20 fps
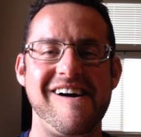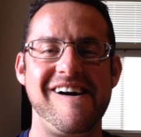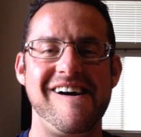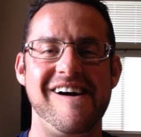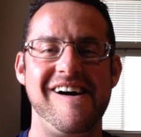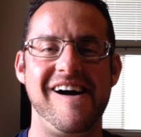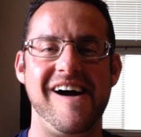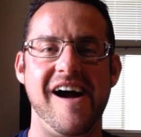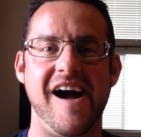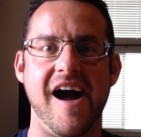
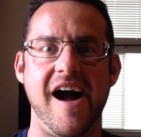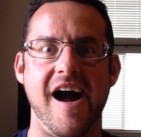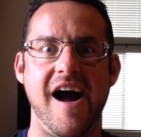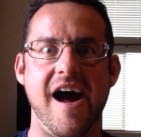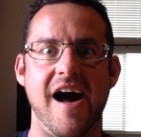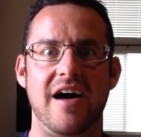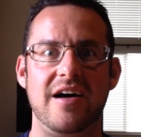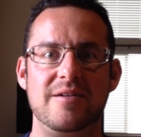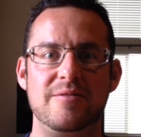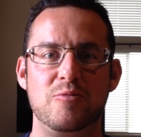
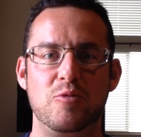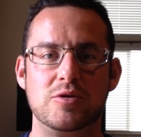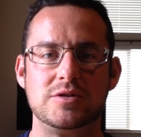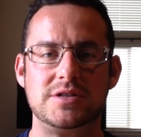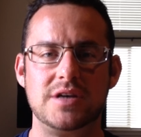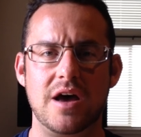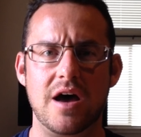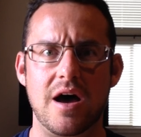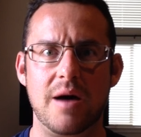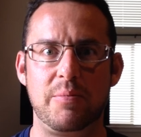Aha,
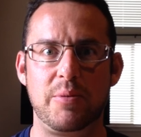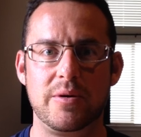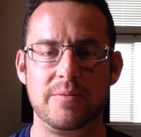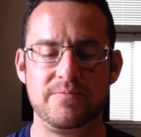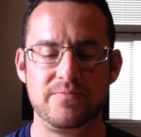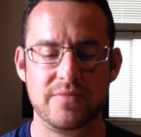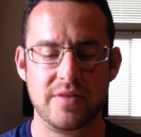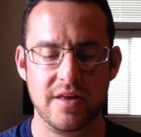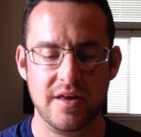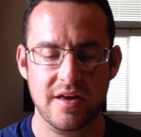what's
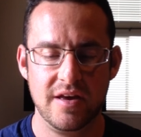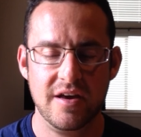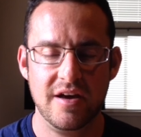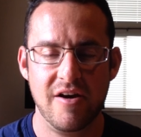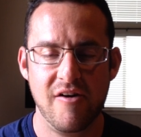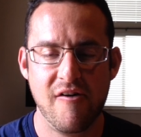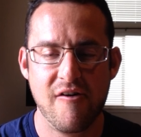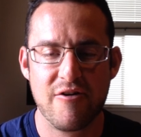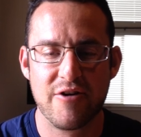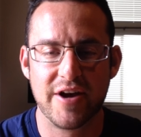up?
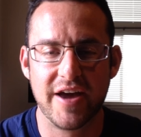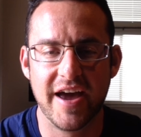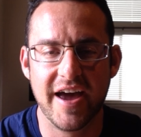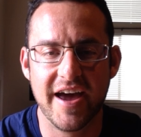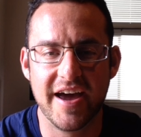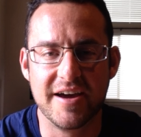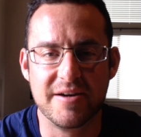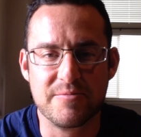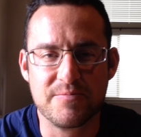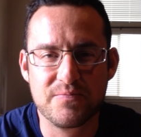
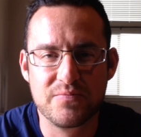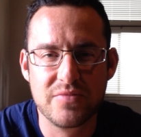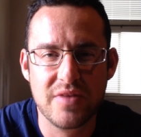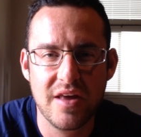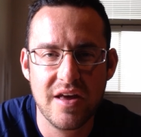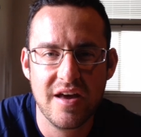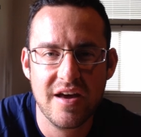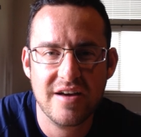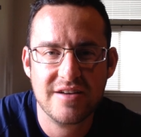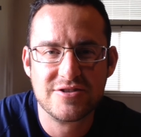Okay,
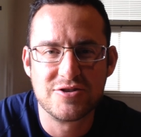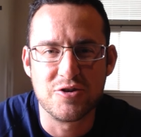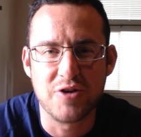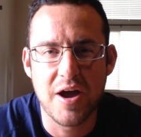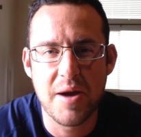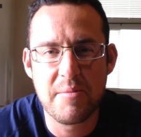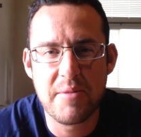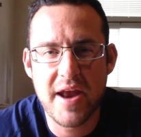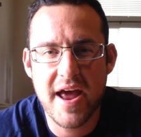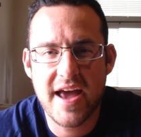so
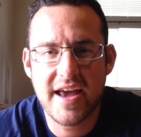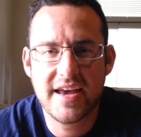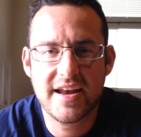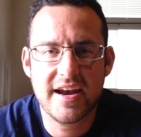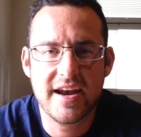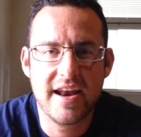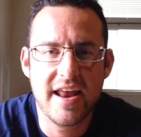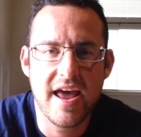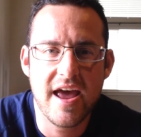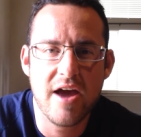coming at you
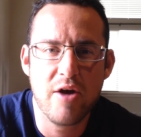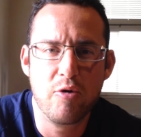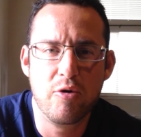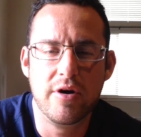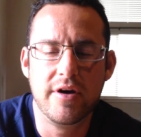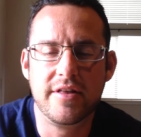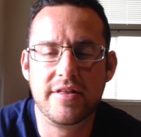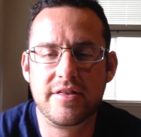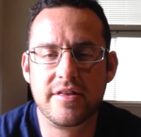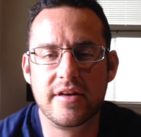today
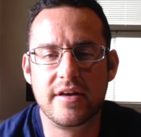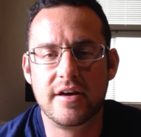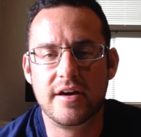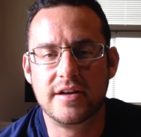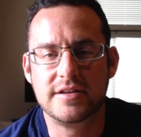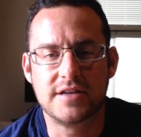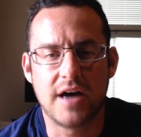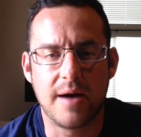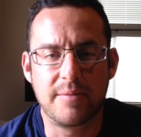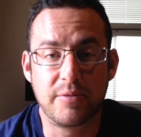with
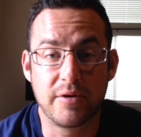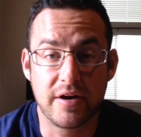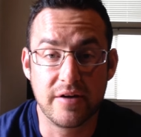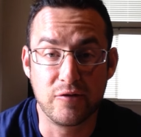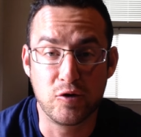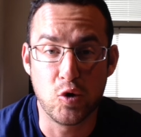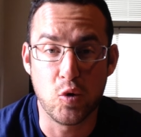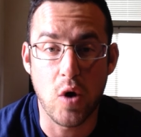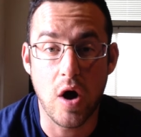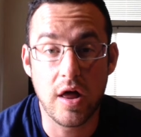a topic
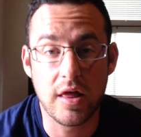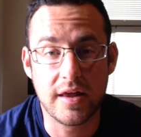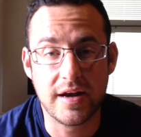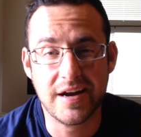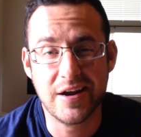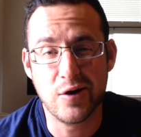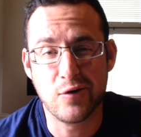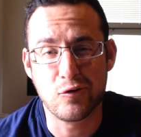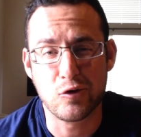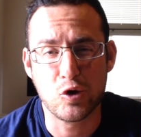of
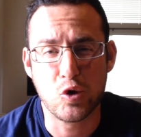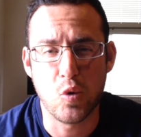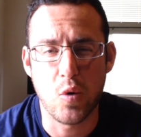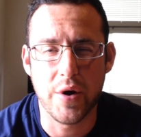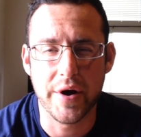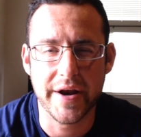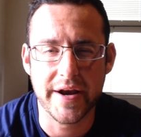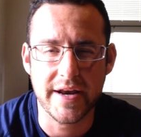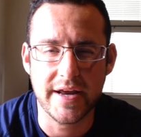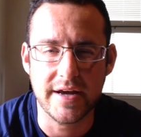quality over
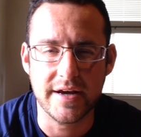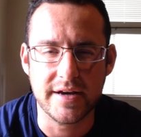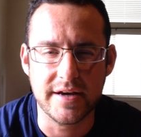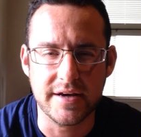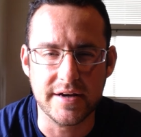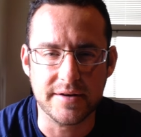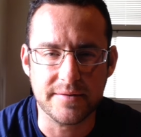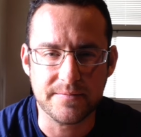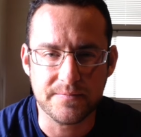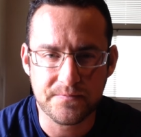quantity
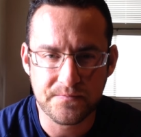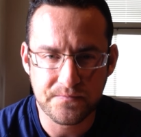again.